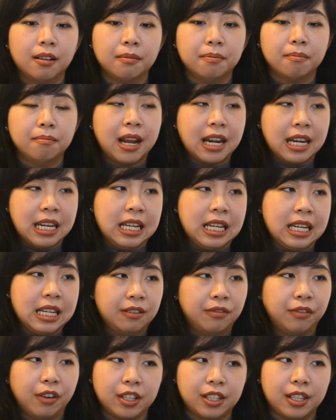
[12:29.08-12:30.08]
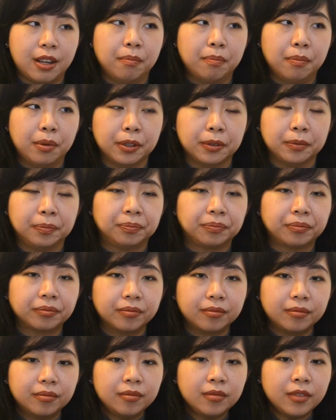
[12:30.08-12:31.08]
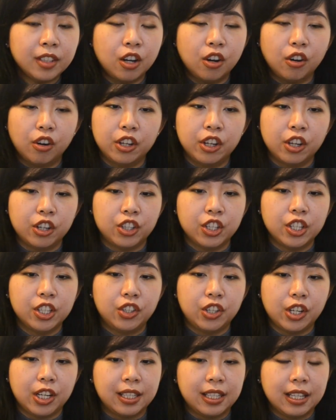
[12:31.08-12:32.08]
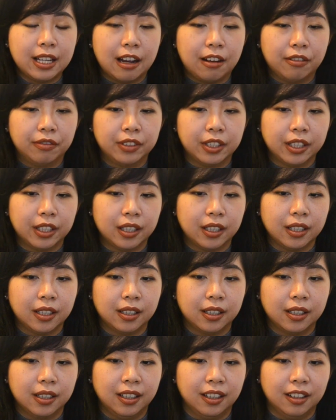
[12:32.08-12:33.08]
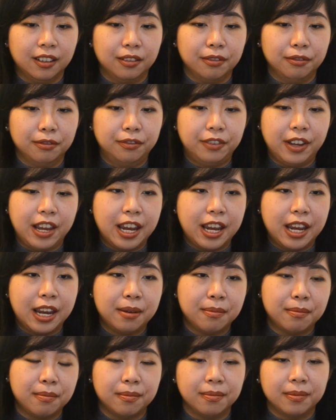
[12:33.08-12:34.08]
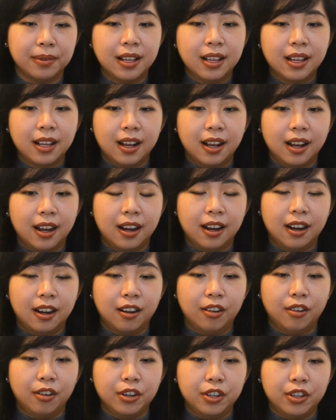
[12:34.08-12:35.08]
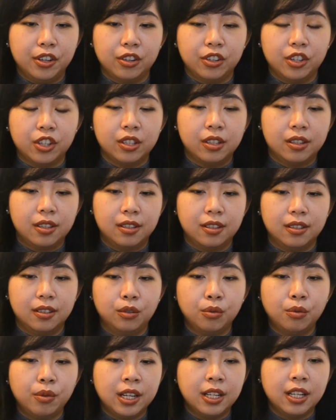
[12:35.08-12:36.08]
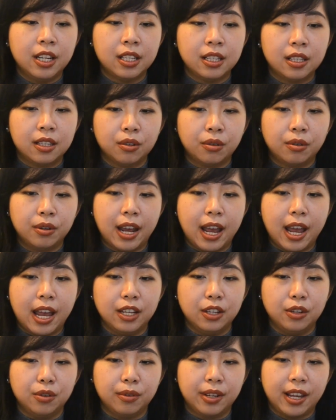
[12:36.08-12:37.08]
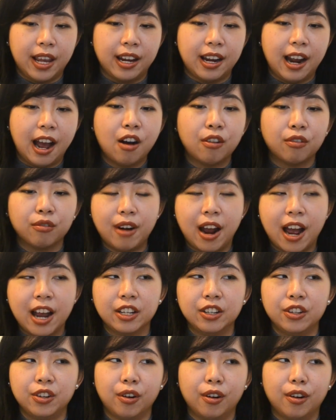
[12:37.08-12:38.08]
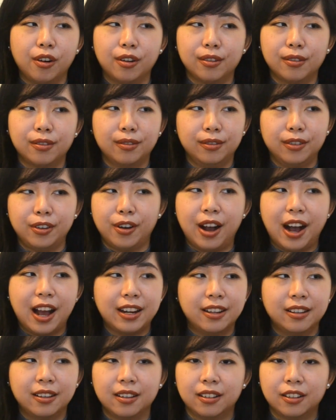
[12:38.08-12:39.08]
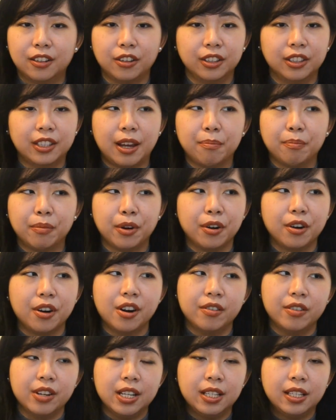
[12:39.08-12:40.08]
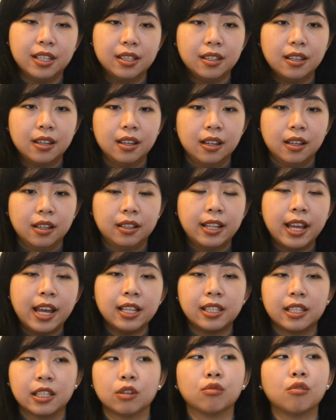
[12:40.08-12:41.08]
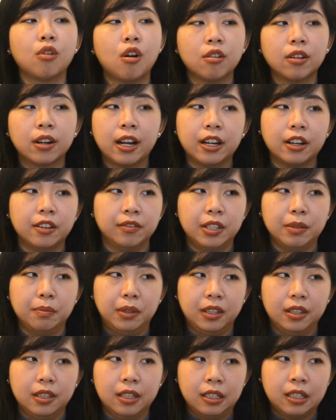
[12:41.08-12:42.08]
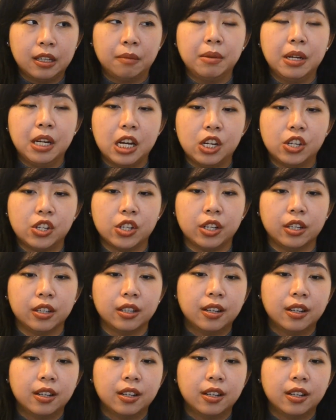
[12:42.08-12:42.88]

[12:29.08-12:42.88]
money, for example, or you're just chasing after fame, or you're just doing this so that you can outrun your other contemporaries. That's the wrong kind of determination.